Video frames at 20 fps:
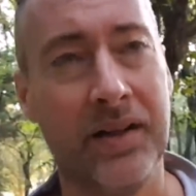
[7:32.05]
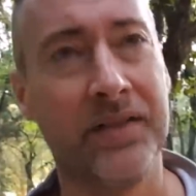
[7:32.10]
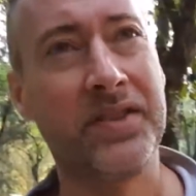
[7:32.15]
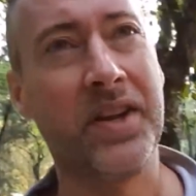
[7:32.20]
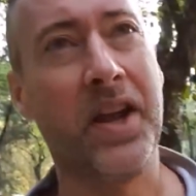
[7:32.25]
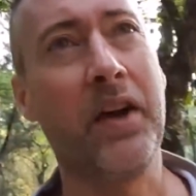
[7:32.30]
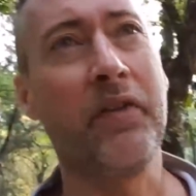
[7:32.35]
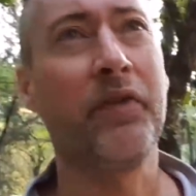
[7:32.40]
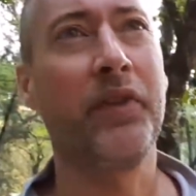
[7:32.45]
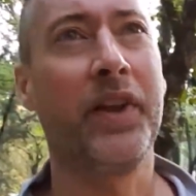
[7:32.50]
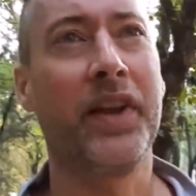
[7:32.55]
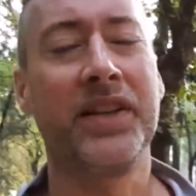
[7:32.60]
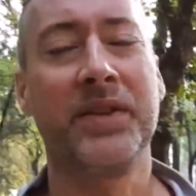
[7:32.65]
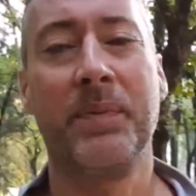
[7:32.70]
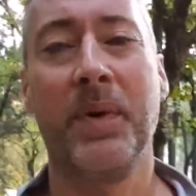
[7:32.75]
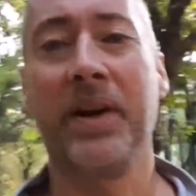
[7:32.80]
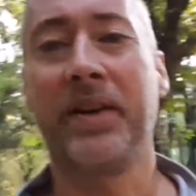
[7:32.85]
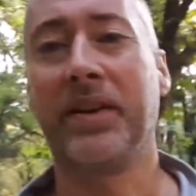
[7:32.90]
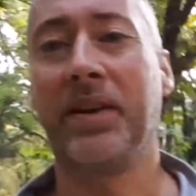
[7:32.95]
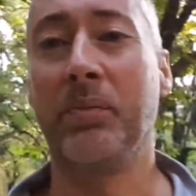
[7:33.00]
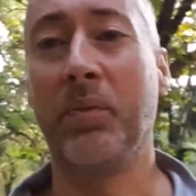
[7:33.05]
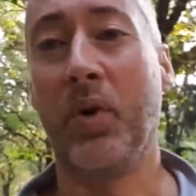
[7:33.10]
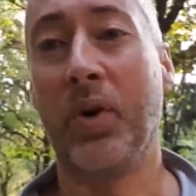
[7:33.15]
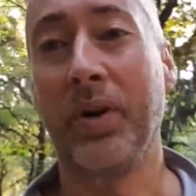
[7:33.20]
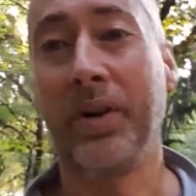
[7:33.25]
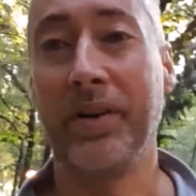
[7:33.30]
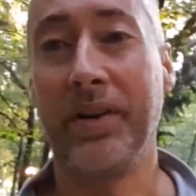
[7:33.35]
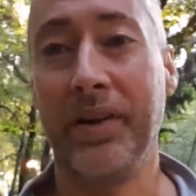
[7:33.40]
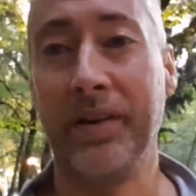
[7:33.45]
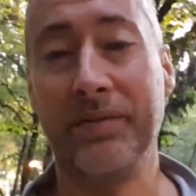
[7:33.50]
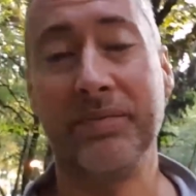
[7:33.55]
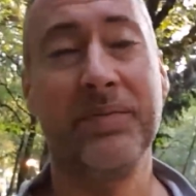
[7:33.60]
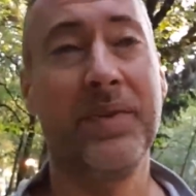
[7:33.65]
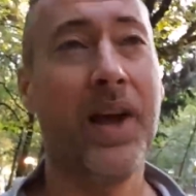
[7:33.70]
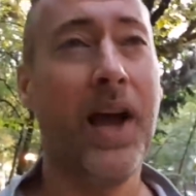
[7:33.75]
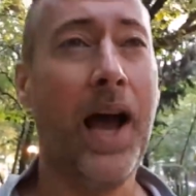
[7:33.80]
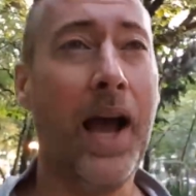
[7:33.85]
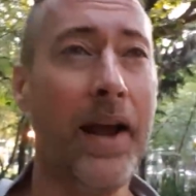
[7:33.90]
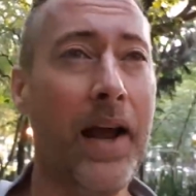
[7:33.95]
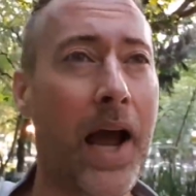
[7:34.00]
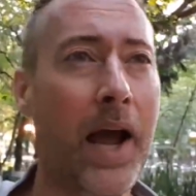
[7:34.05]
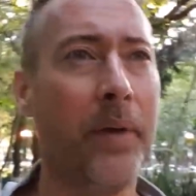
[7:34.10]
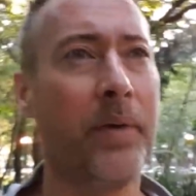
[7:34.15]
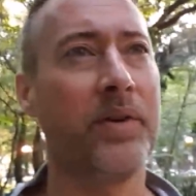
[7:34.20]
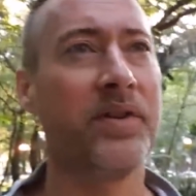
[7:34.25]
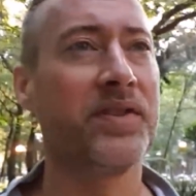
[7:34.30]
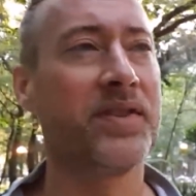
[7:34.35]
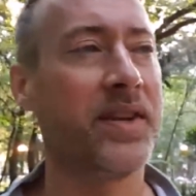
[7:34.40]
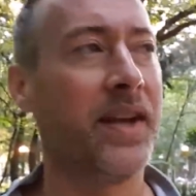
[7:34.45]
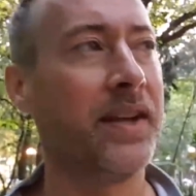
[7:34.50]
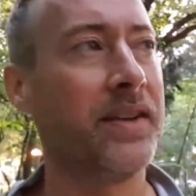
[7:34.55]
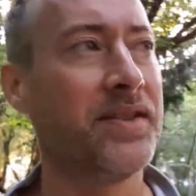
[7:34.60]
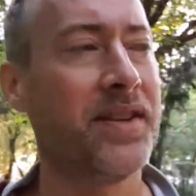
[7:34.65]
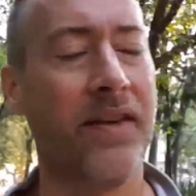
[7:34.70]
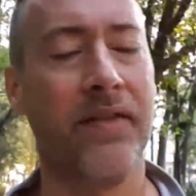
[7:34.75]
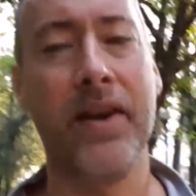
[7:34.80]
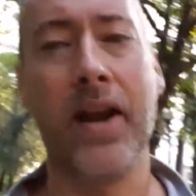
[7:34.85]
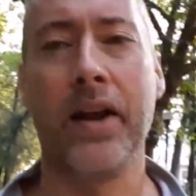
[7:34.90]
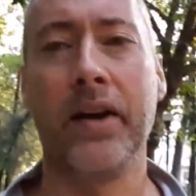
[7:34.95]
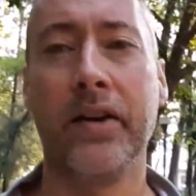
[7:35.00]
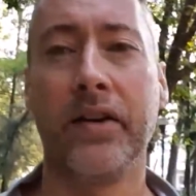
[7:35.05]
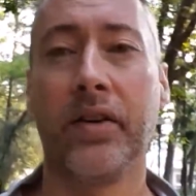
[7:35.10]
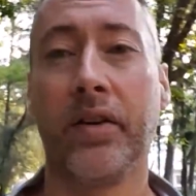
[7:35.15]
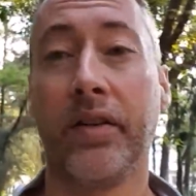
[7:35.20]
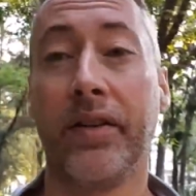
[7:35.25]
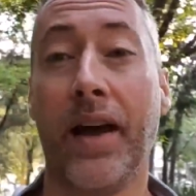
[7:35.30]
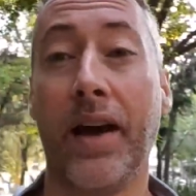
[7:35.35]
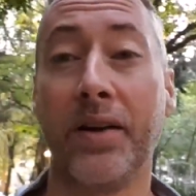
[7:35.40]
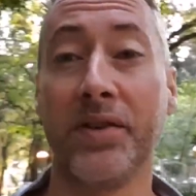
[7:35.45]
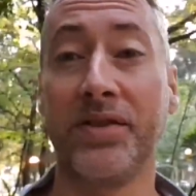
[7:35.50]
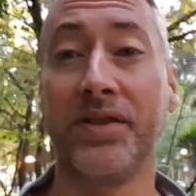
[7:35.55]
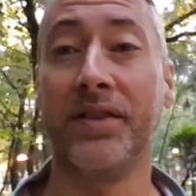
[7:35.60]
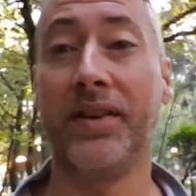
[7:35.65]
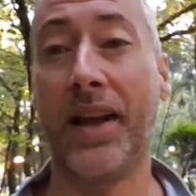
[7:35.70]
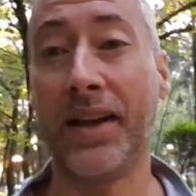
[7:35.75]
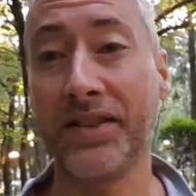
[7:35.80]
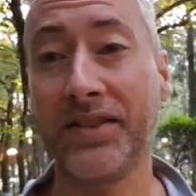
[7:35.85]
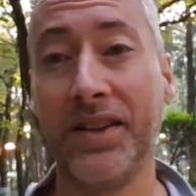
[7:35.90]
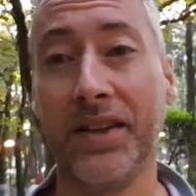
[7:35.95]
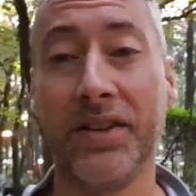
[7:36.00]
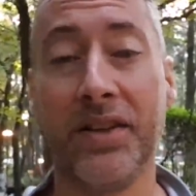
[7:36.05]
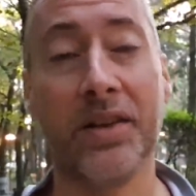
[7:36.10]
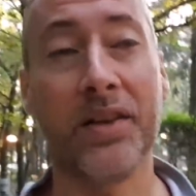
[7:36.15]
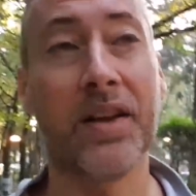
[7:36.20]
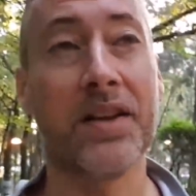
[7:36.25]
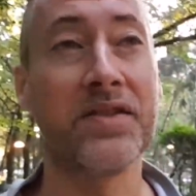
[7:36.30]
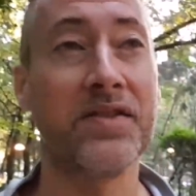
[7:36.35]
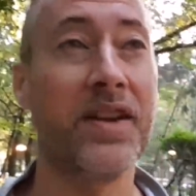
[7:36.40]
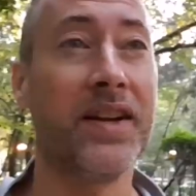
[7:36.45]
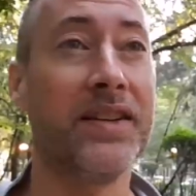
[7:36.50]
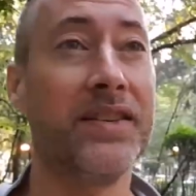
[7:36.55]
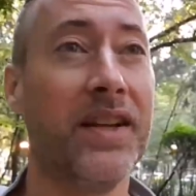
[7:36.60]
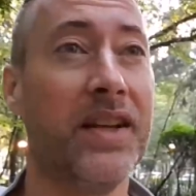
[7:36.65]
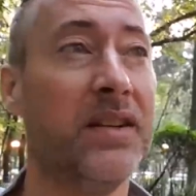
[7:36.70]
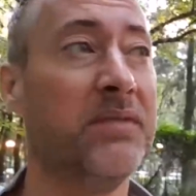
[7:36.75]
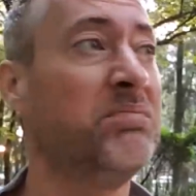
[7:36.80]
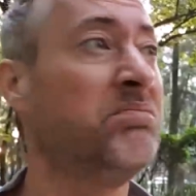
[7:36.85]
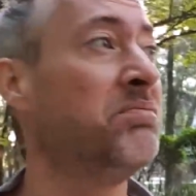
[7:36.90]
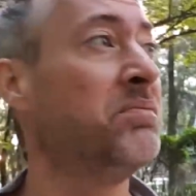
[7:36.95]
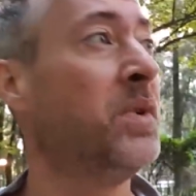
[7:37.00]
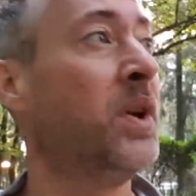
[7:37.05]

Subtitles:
Definitely expecting more than, I would say 700 to 1,000 next year, 2018.